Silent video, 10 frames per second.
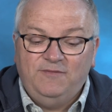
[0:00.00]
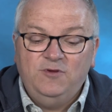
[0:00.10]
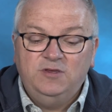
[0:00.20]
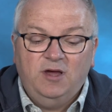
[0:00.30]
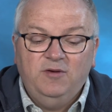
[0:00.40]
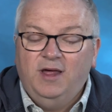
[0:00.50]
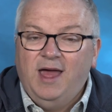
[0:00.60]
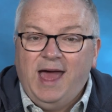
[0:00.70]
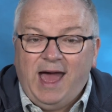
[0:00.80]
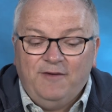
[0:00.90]
If you don't
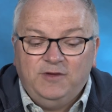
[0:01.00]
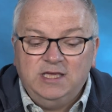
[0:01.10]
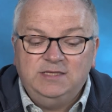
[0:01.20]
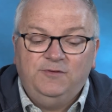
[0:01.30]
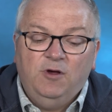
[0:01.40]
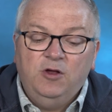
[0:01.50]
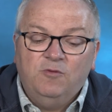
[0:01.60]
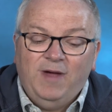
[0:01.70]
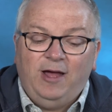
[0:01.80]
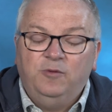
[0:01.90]
have kids of your own
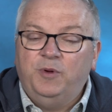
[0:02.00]
around,